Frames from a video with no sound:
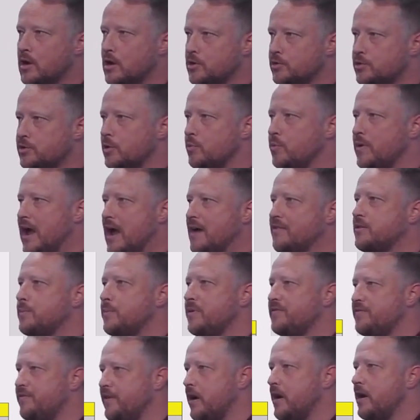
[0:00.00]
So we have to
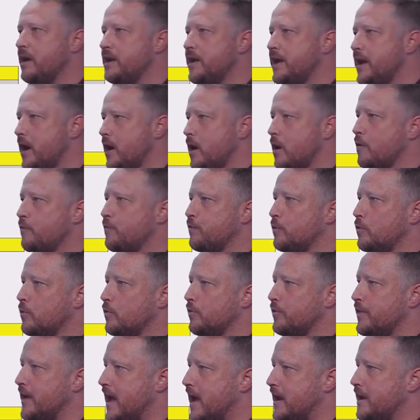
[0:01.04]
be very
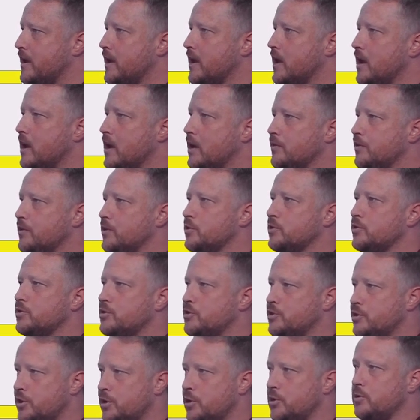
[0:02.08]
careful that
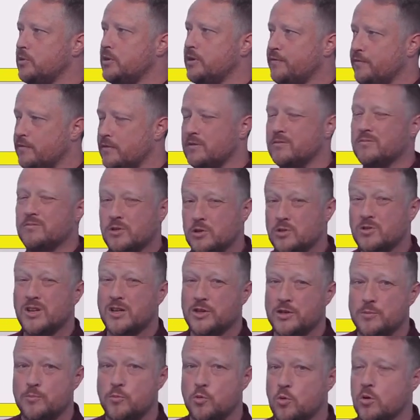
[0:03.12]
there's two different, there's
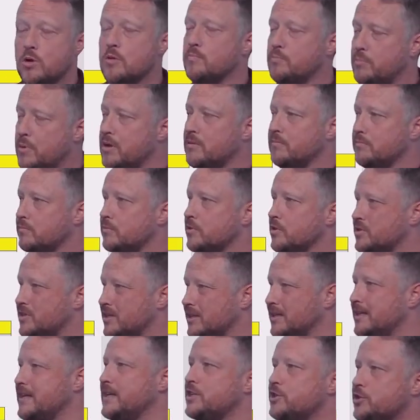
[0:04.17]
actually more, but there's at
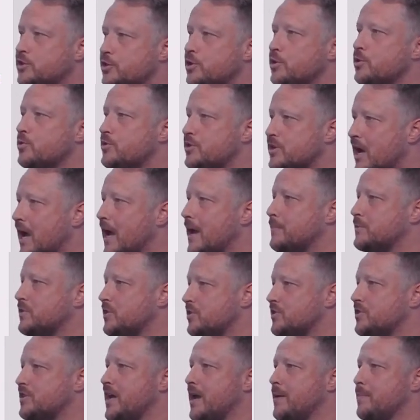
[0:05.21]
least two types
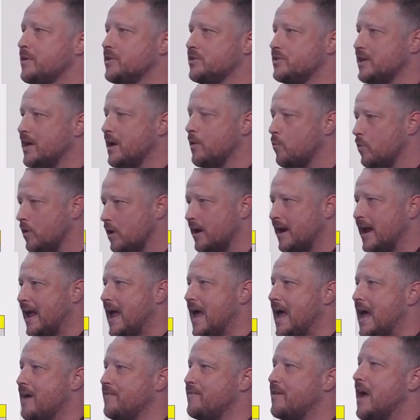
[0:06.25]
of statements that we're going to
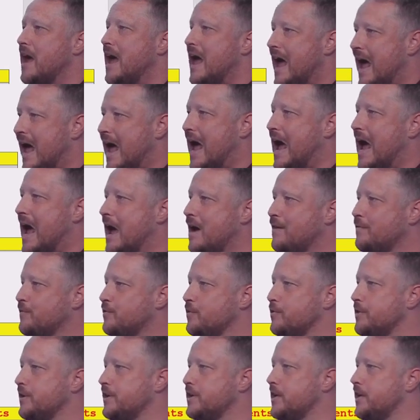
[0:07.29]
have
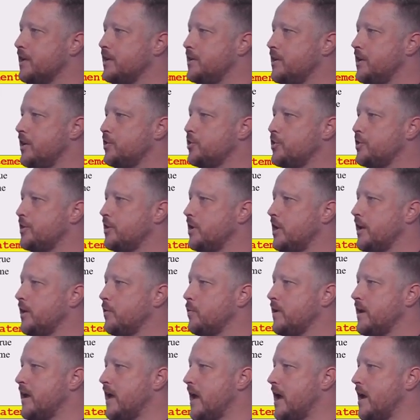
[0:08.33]
after the condition like
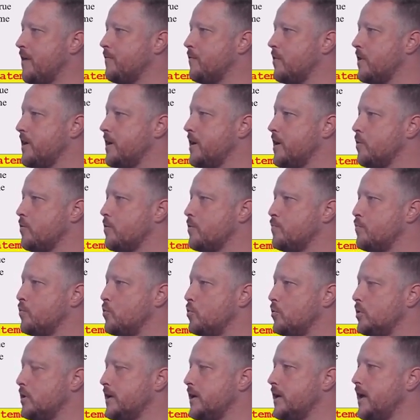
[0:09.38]
we have right here with
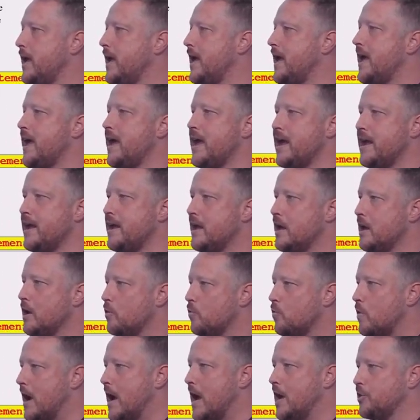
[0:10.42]
Boolean A,
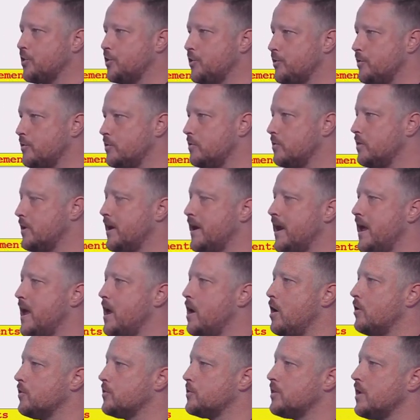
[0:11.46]
rational, and
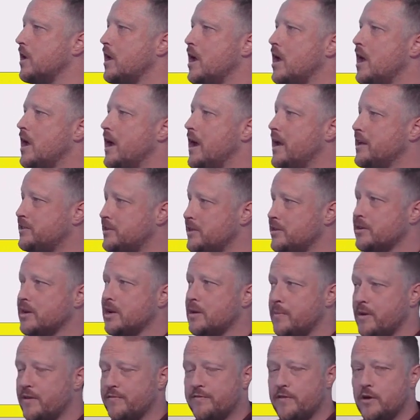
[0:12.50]
else. It's either
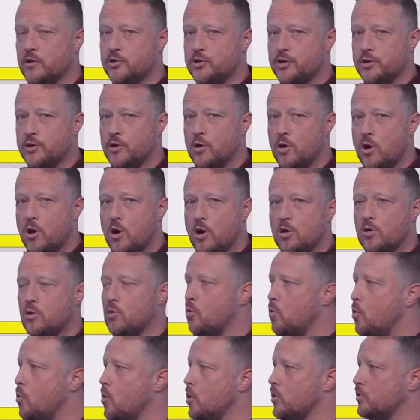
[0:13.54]
going to be a function call
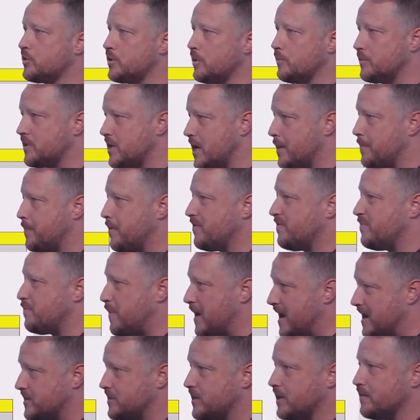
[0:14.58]
or some type of
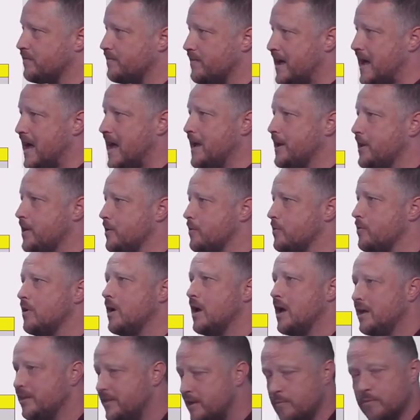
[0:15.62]
basic value
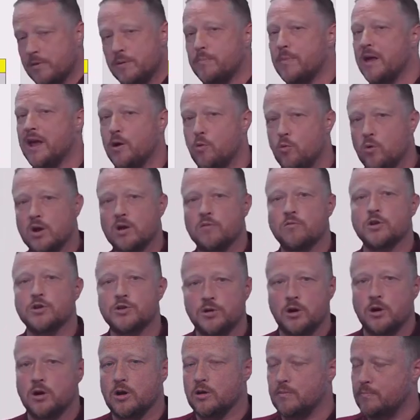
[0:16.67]
that we may want to
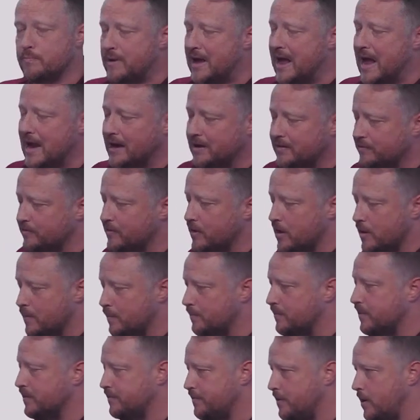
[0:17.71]
return back
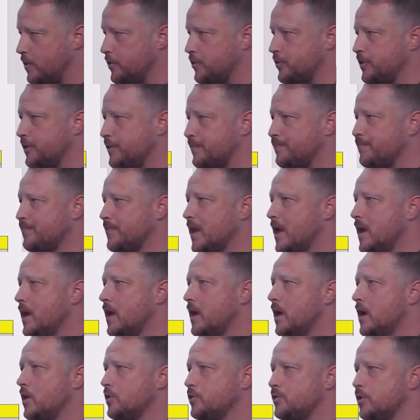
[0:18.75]
from the function.
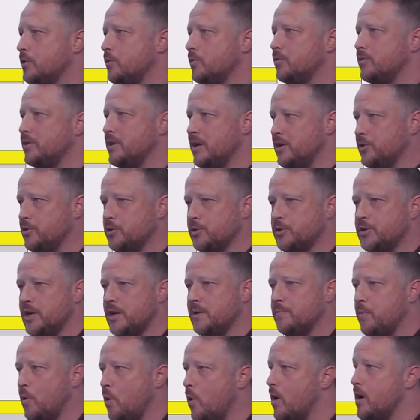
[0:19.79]
So the
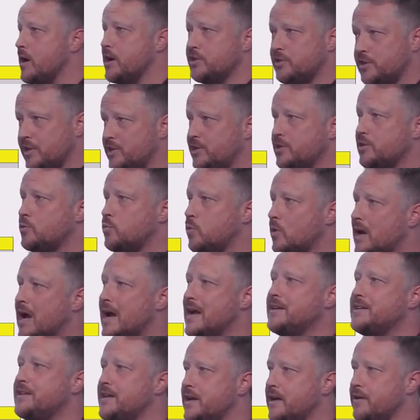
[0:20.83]
interesting part is this is what
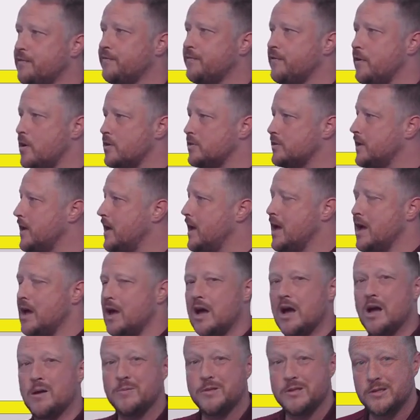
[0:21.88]
I did at first.
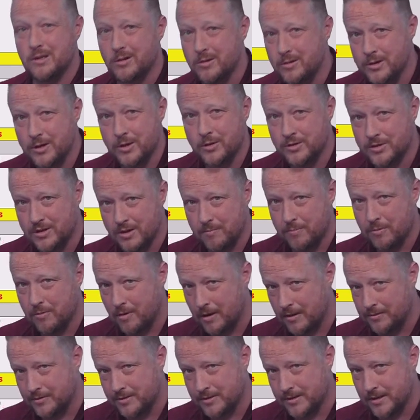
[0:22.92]
I'm so used to
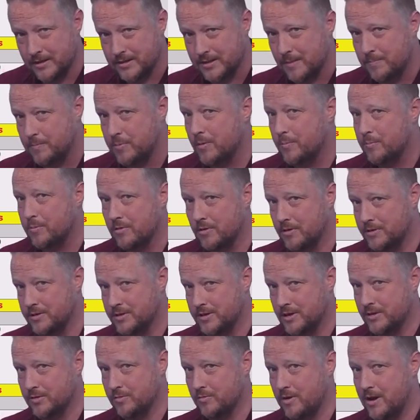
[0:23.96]
parentheses, I put
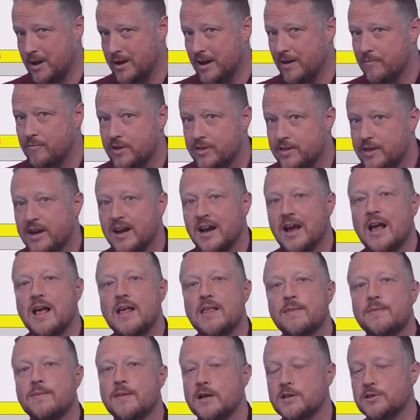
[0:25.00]
parentheses around everything.
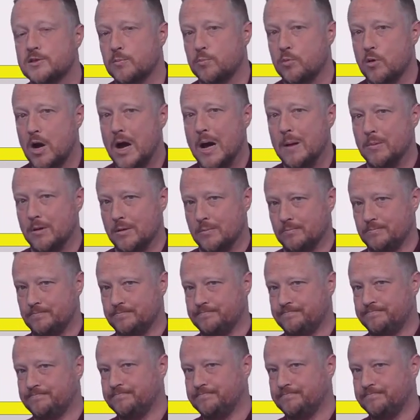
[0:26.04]
That's a problem.